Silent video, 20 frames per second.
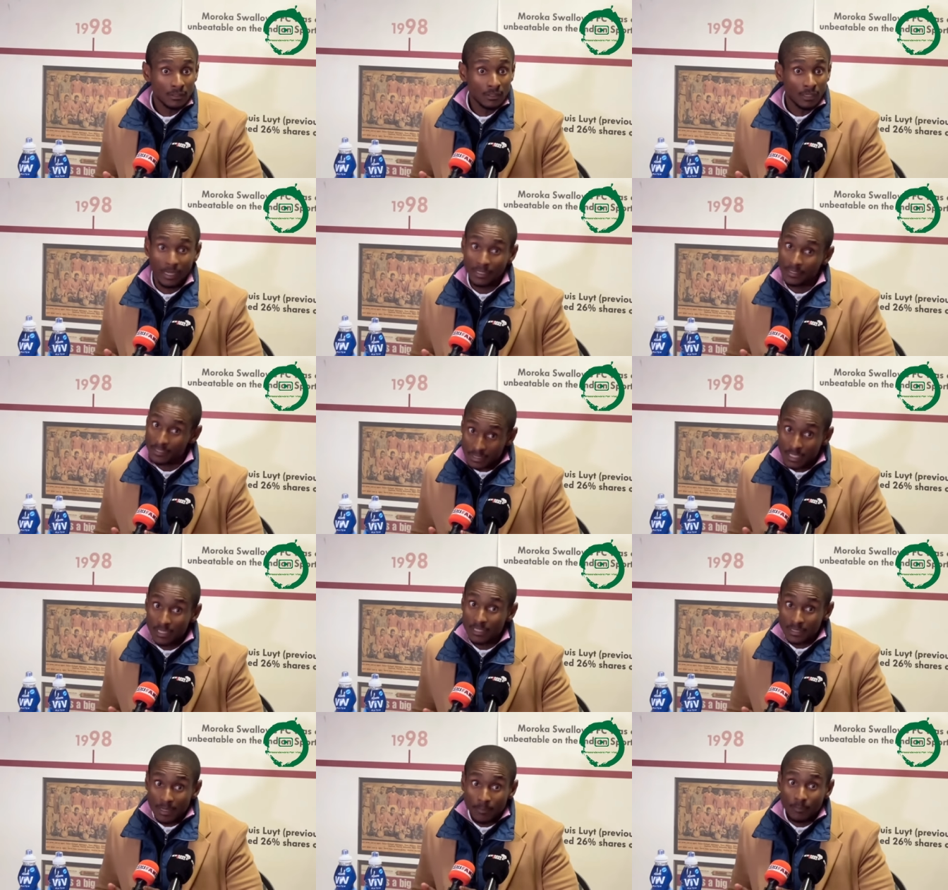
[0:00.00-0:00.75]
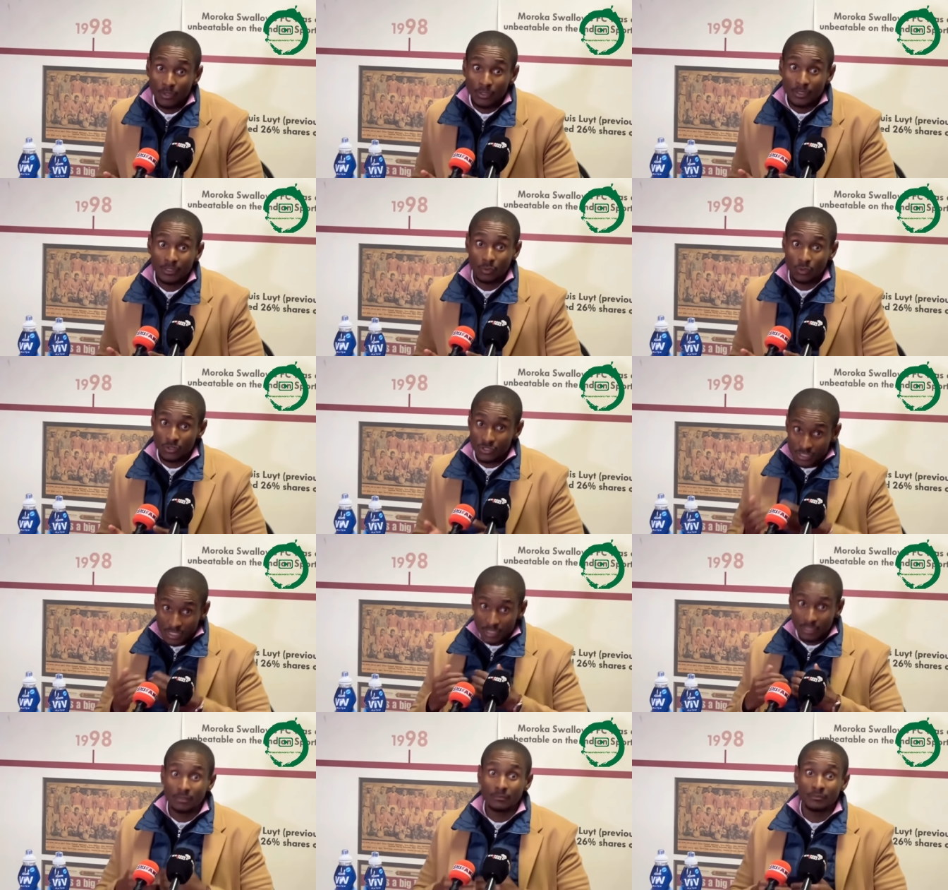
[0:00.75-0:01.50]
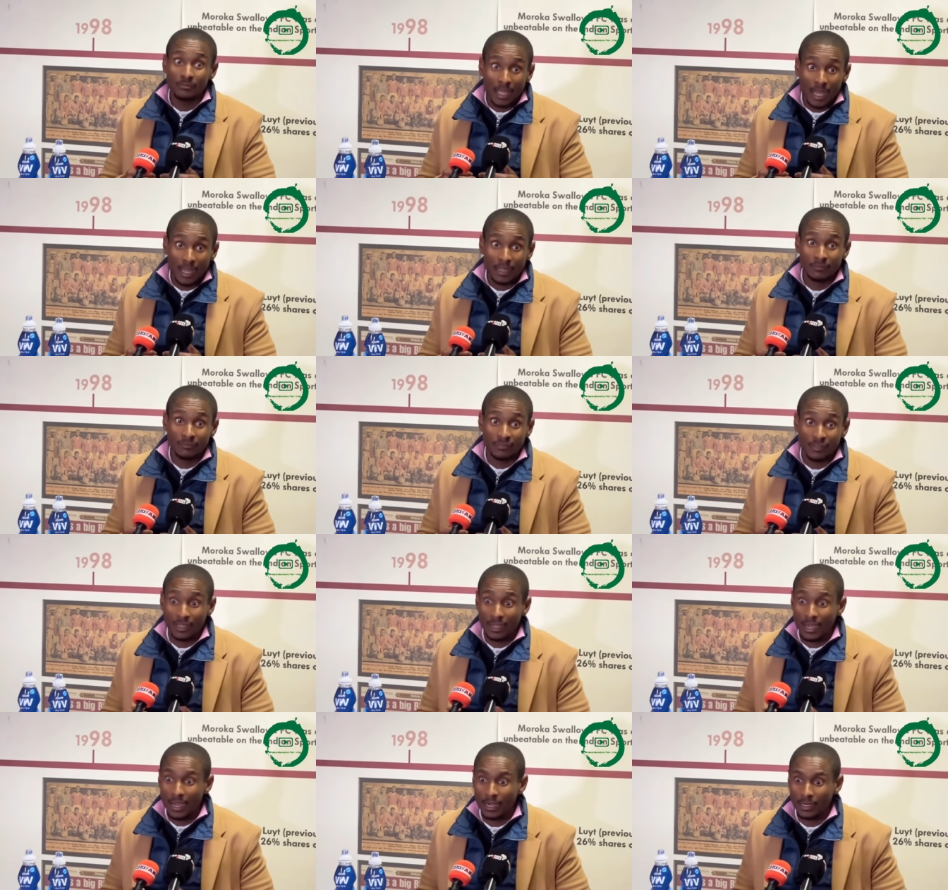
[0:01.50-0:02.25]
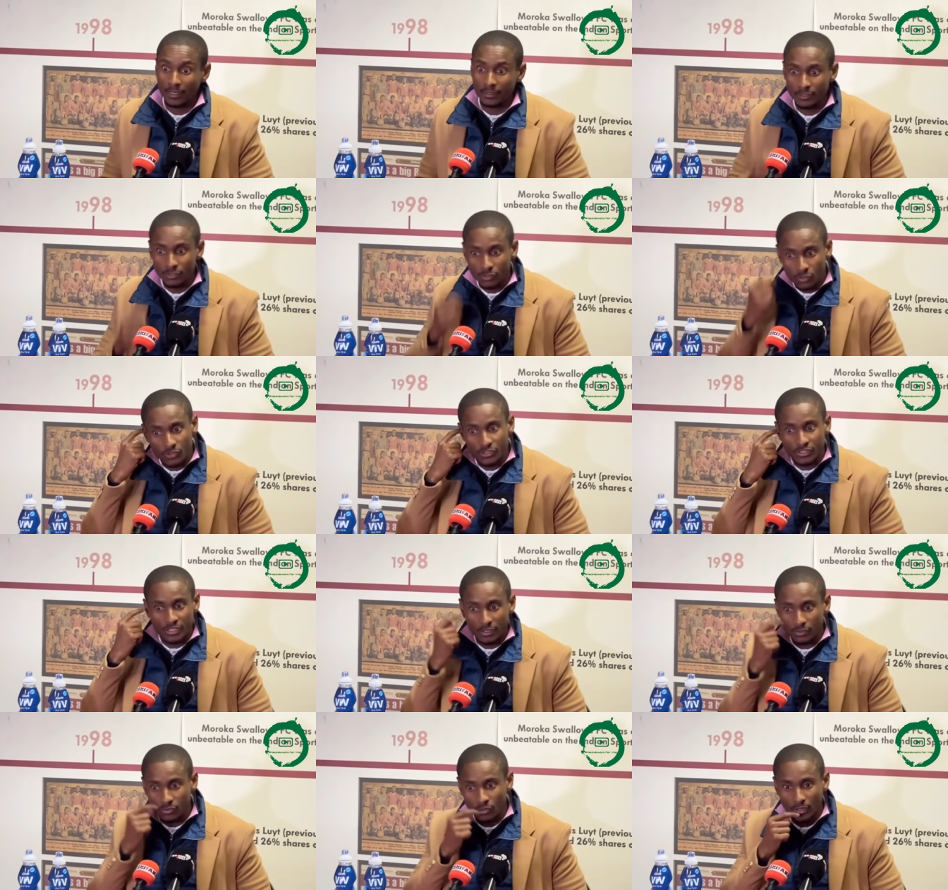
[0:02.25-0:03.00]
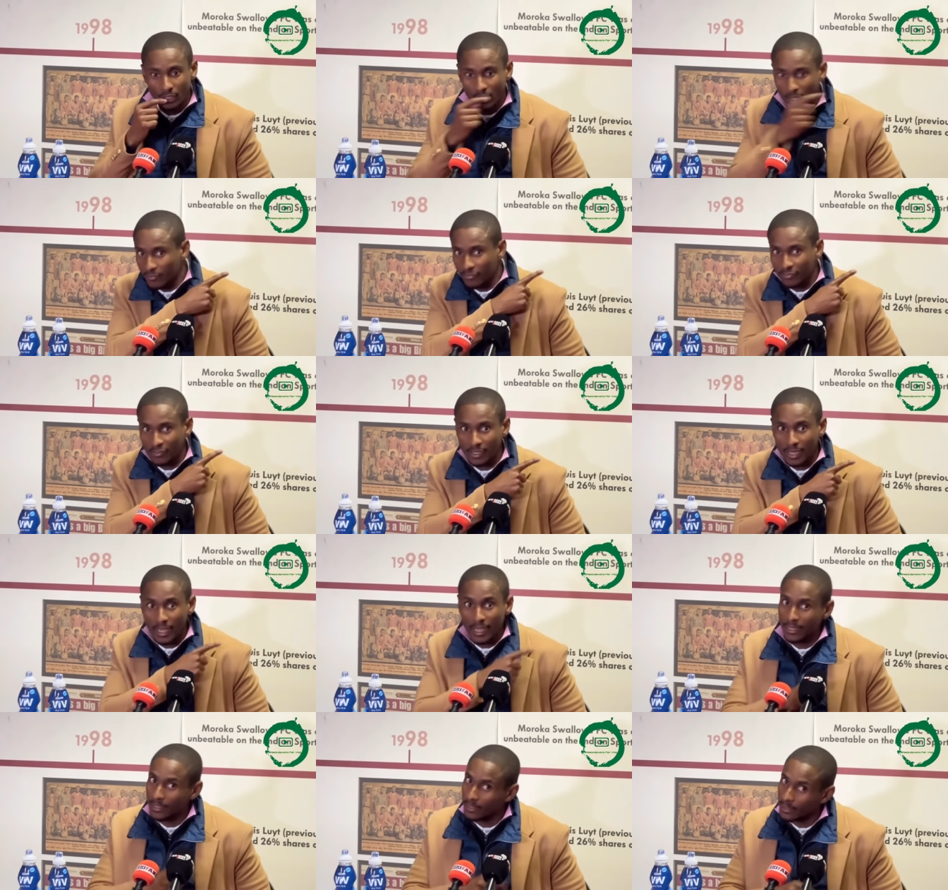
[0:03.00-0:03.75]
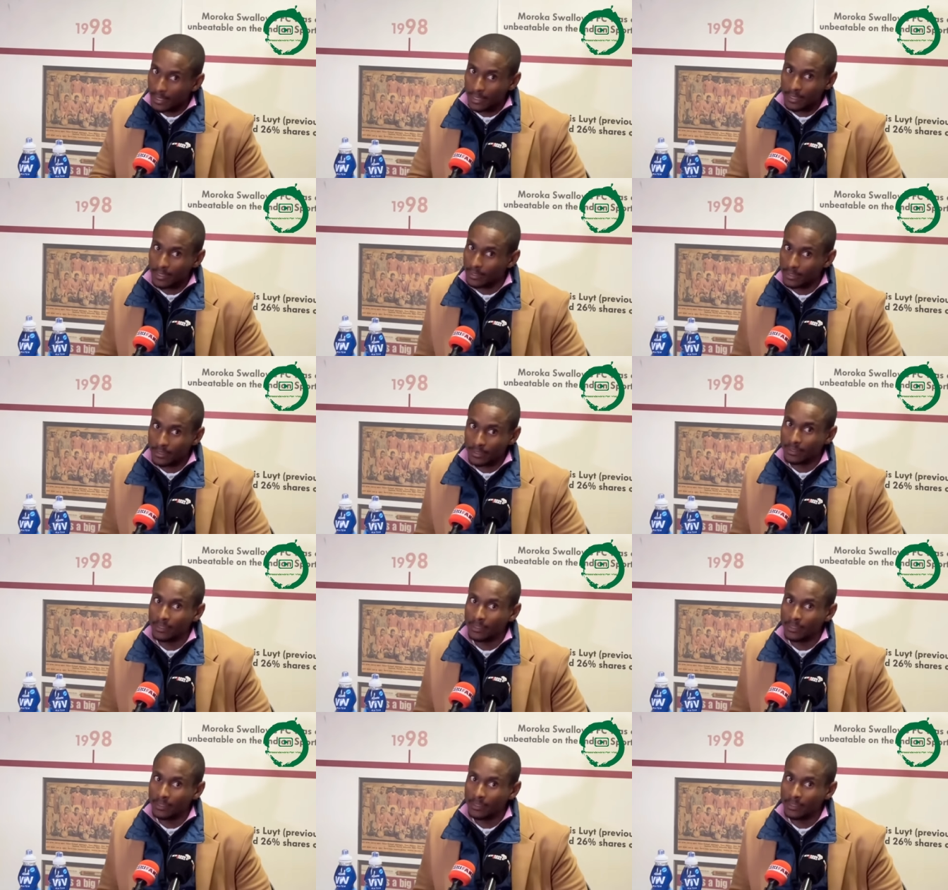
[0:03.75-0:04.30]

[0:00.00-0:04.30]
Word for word: And still, somebody who's sitting behind VAR needs to say to the referee, hey, hey, hey,